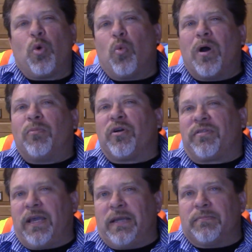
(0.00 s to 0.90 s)
One more
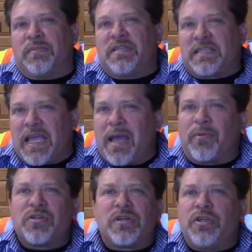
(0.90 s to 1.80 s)
thing.
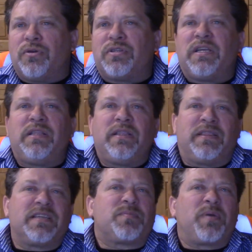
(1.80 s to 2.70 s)
Scammers are using
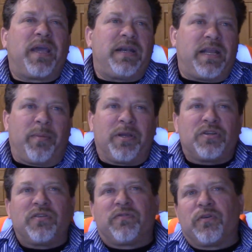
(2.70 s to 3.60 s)
this pandemic
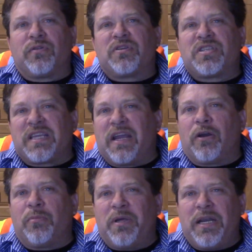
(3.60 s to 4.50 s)
to further
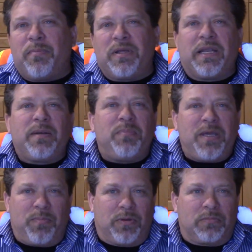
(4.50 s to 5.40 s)
scare and manipulate
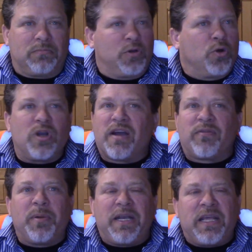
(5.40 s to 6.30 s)
people. No
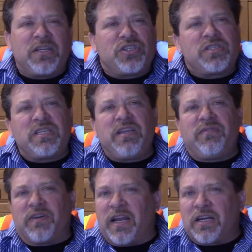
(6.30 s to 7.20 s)
government agency,
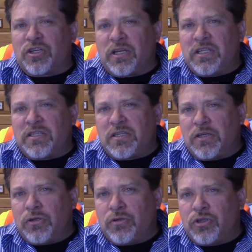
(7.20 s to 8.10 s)
financial
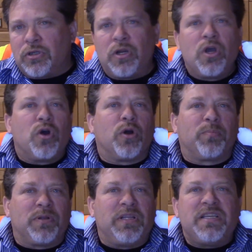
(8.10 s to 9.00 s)
institution, or
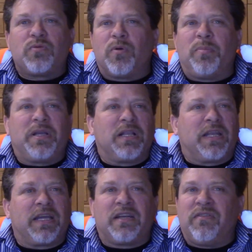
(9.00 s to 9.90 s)
police will be
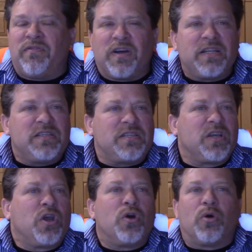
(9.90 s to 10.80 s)
collecting funds
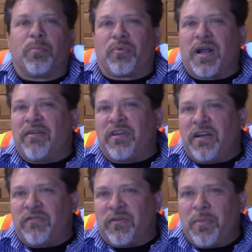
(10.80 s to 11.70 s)
or private
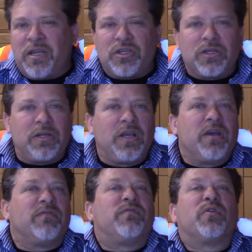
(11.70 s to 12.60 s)
information
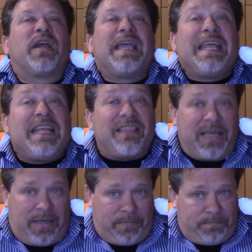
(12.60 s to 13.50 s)
for anything.